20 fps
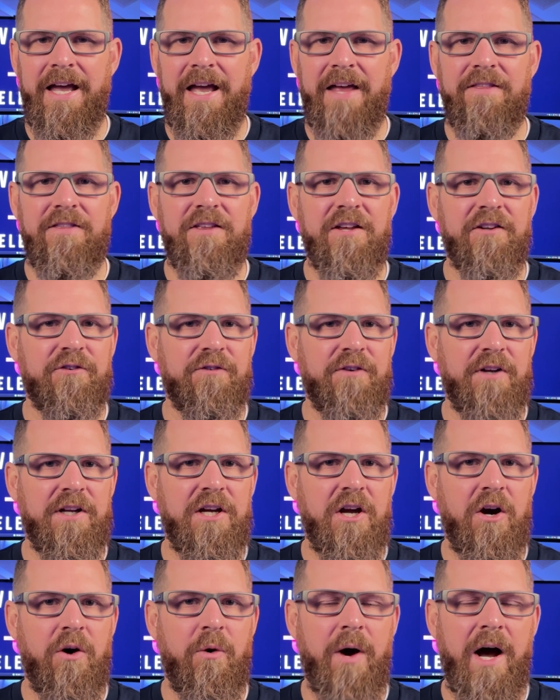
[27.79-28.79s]
In this
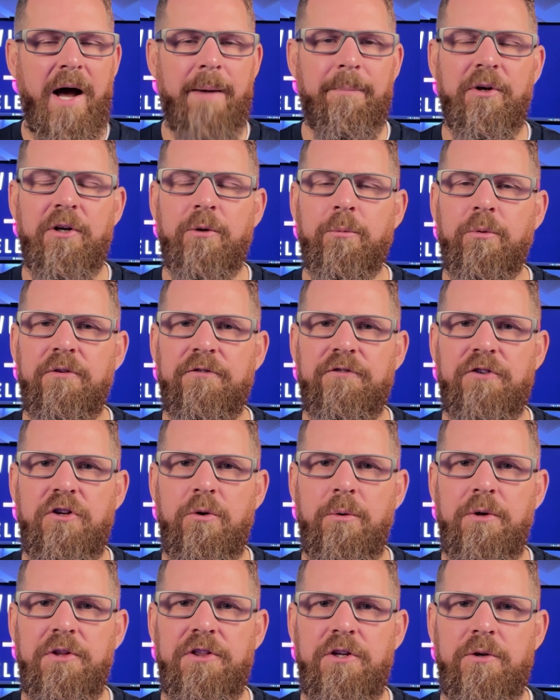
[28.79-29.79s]
video, I'm going to
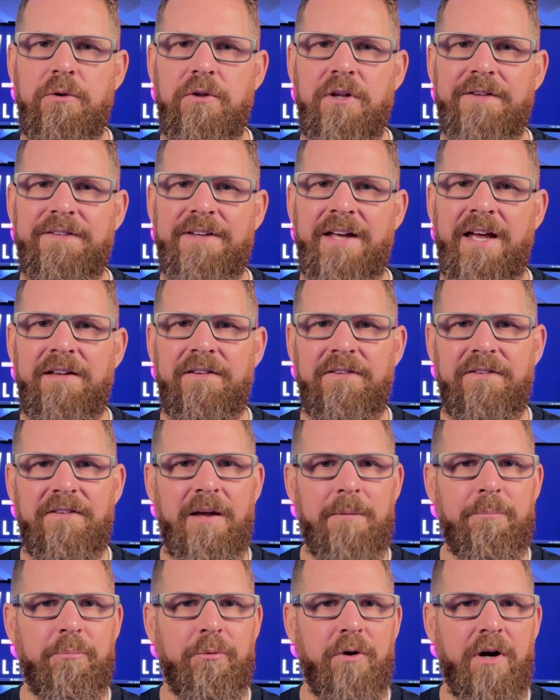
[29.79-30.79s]
review with you the 10
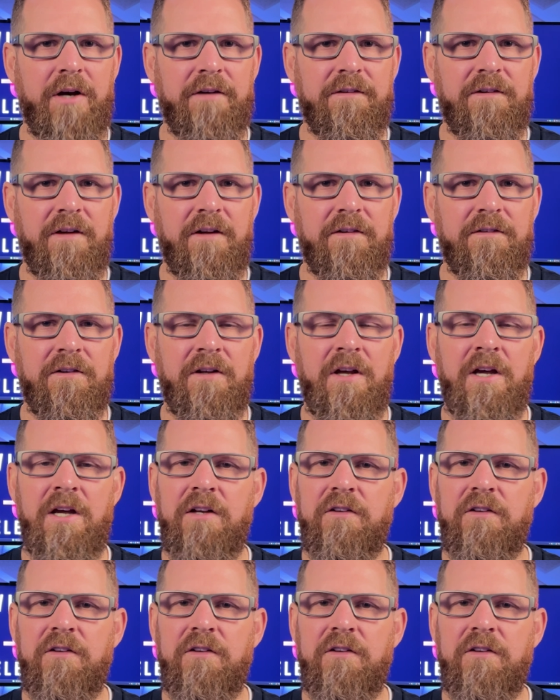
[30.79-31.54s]
step process